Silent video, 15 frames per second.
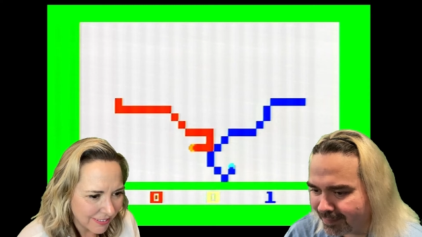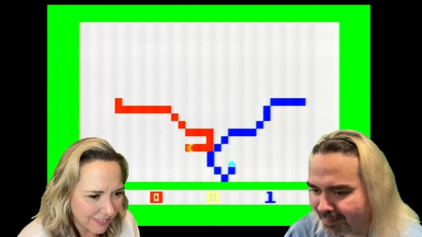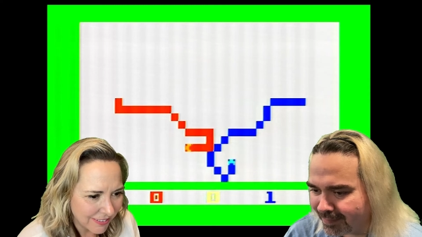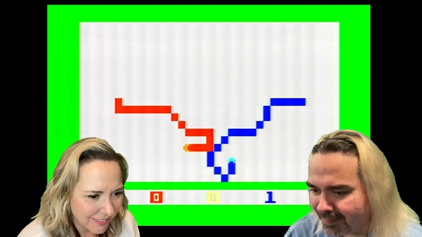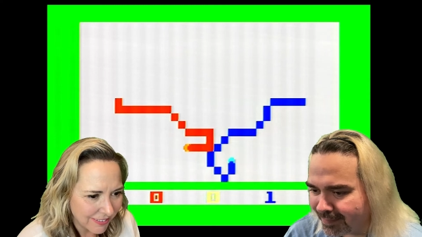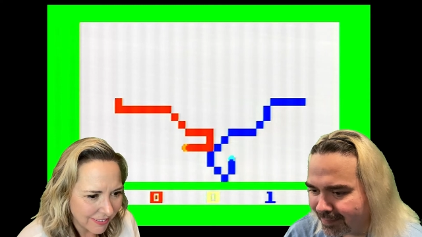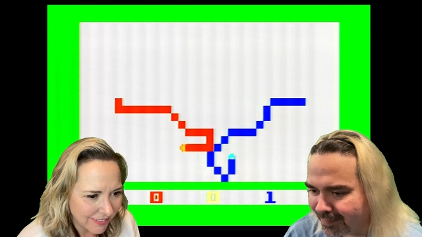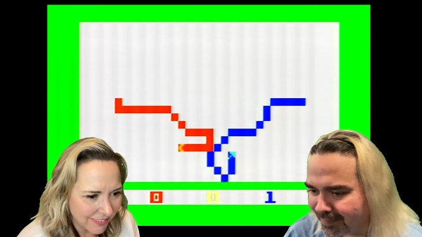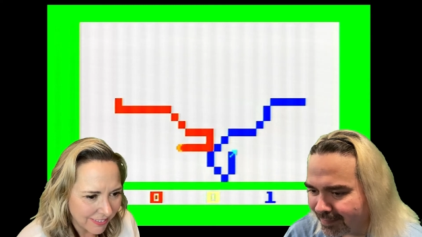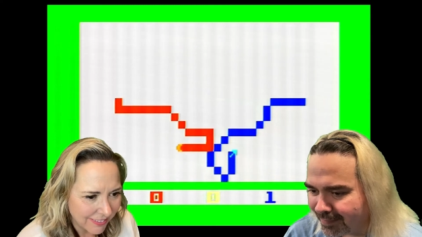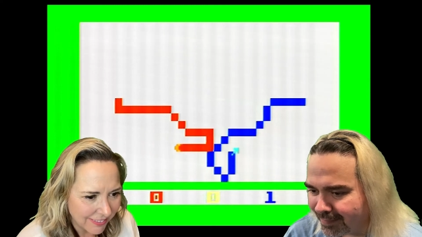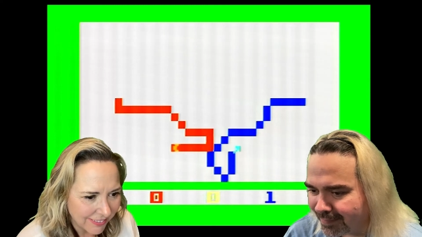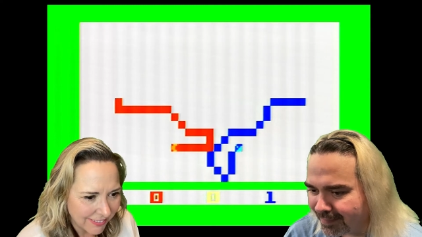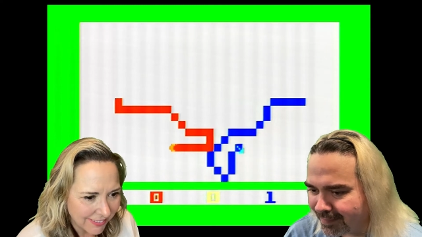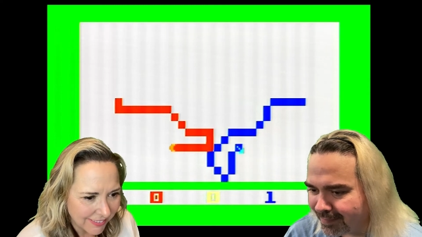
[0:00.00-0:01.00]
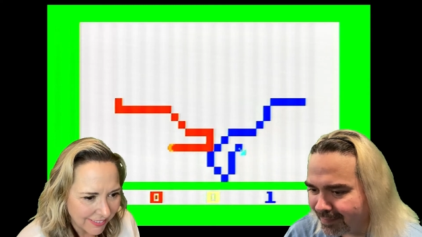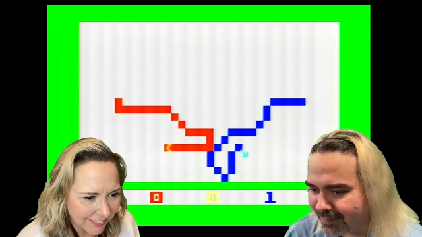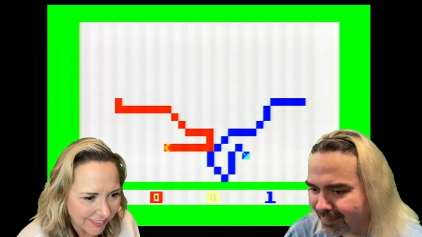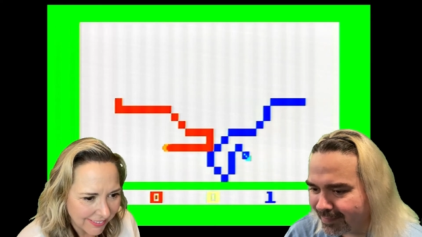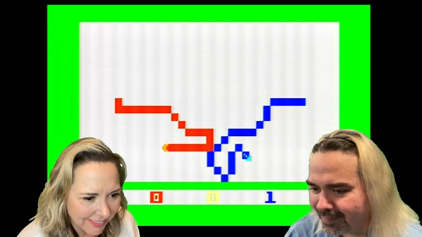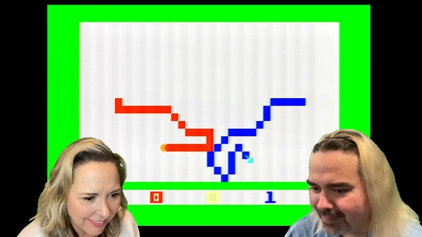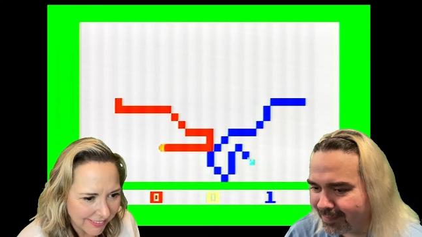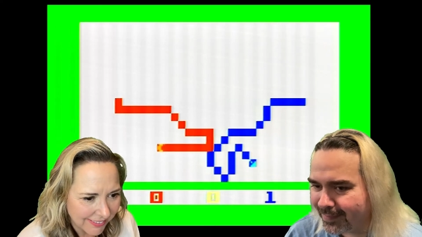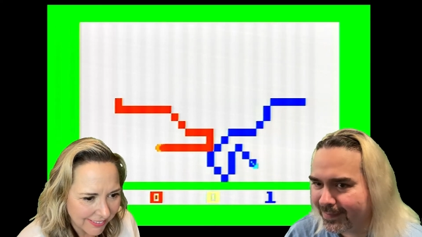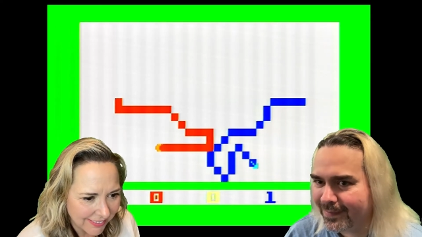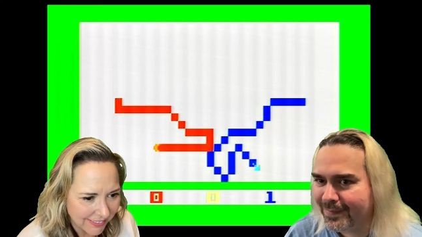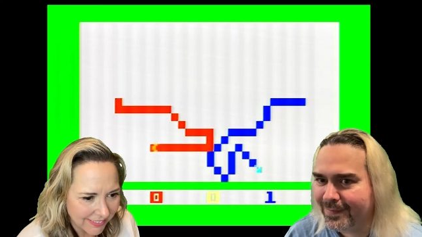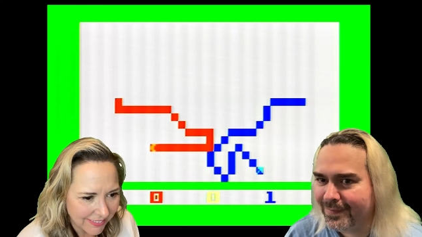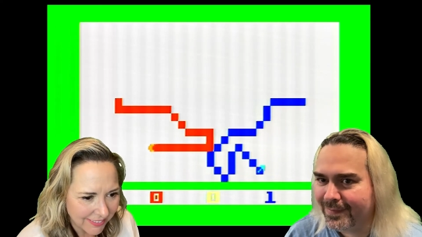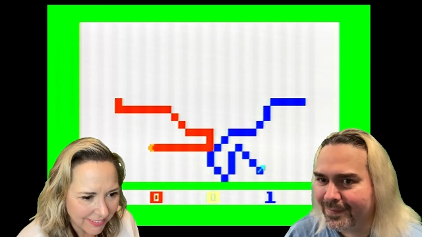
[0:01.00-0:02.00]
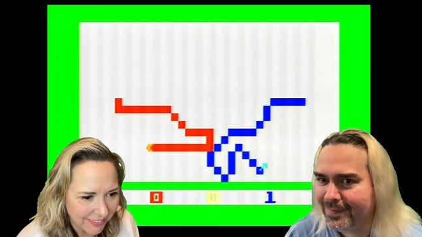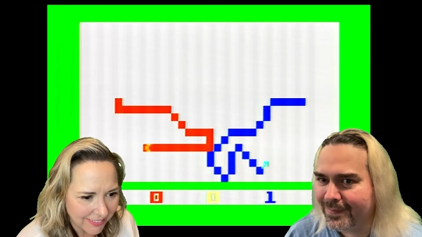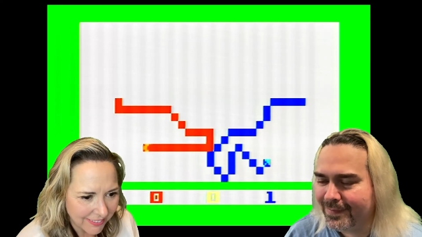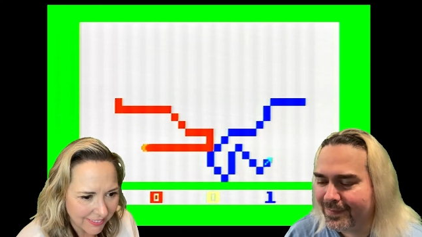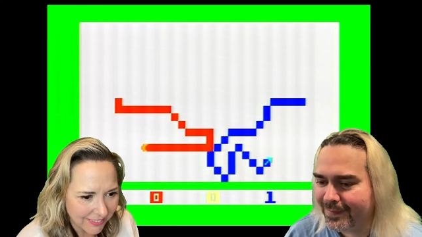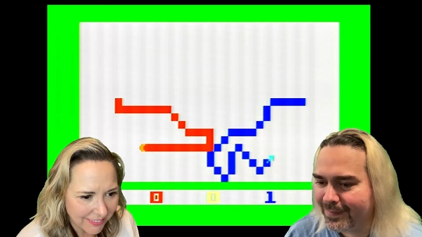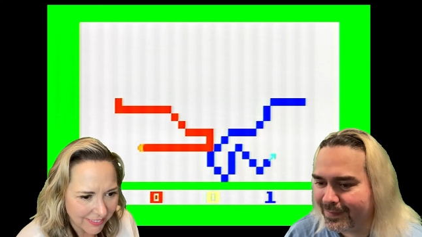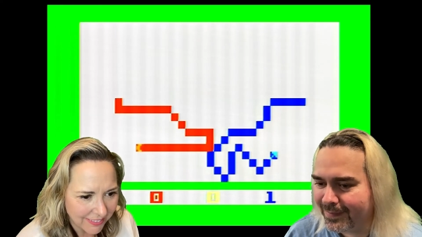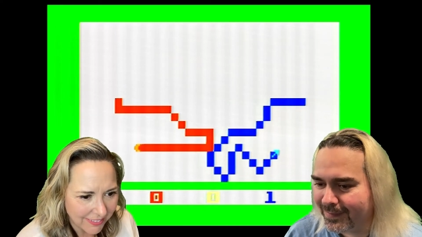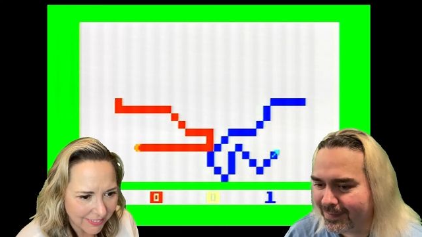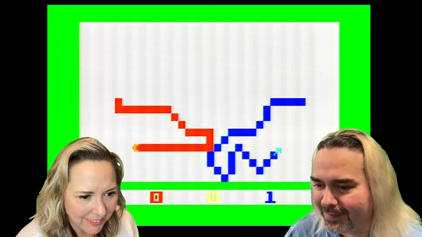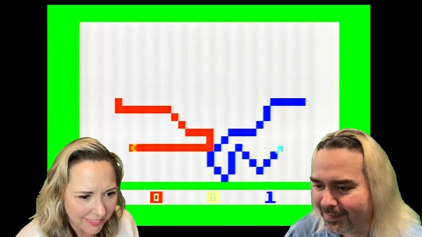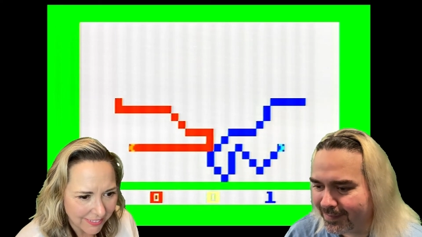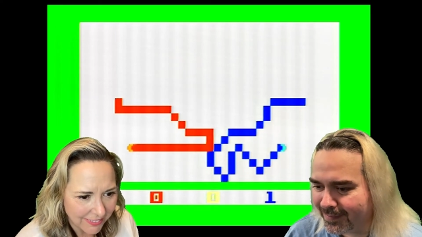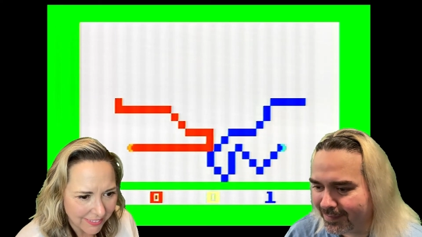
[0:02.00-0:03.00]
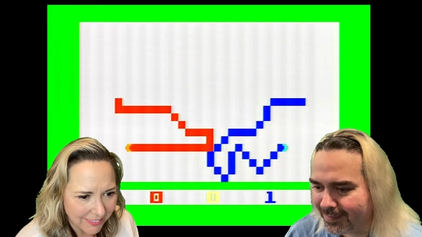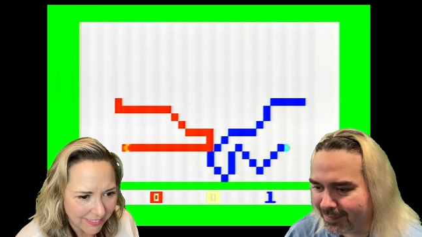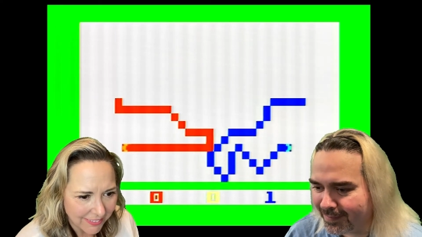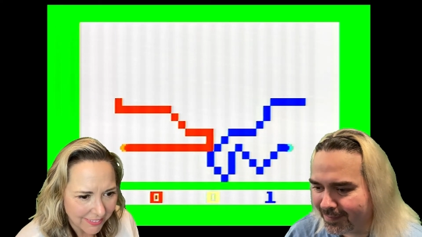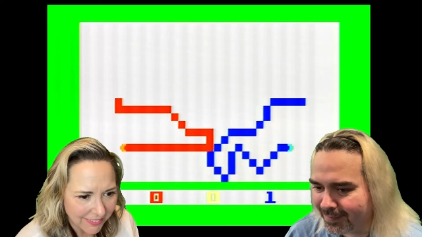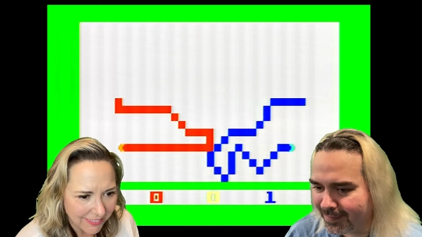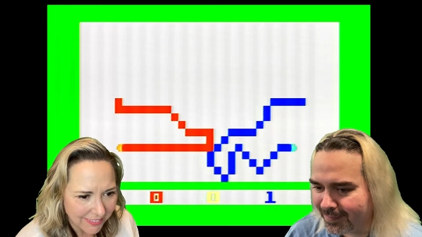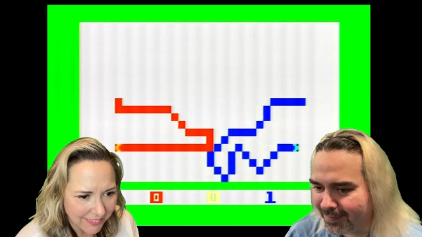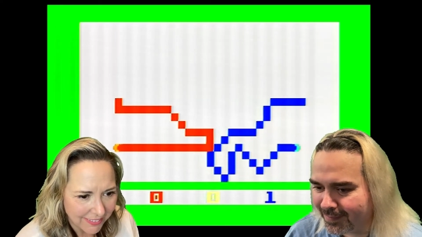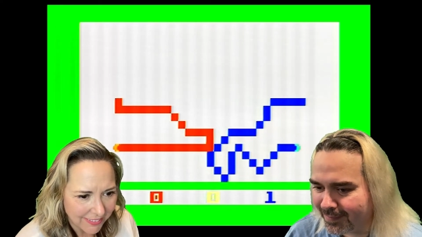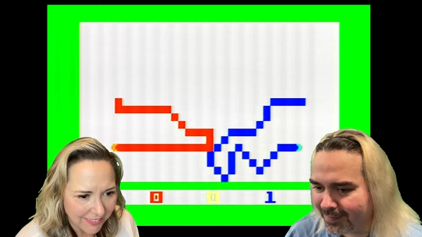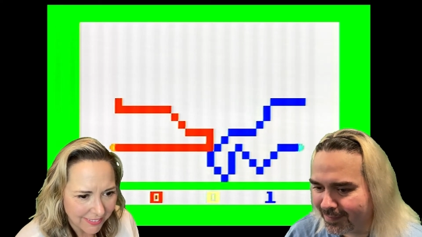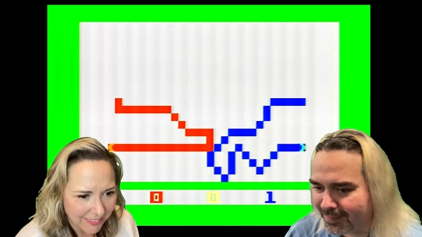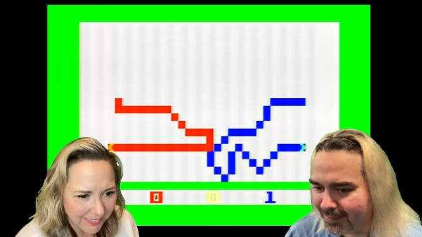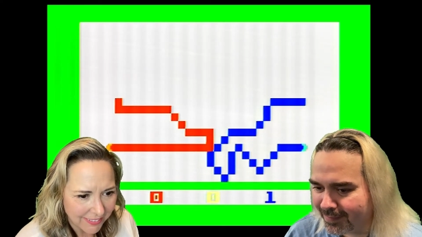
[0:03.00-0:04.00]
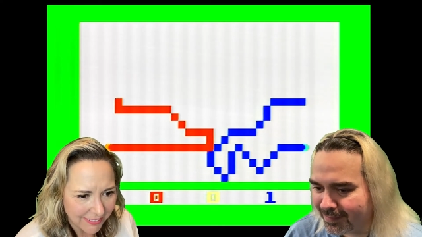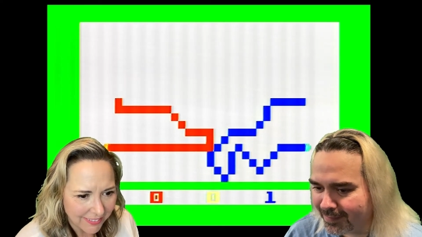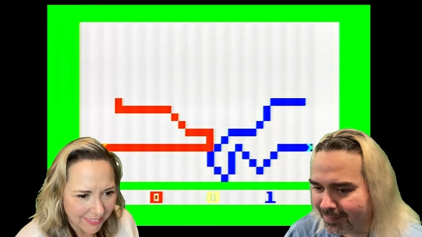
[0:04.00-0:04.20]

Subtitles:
Nobody speaks.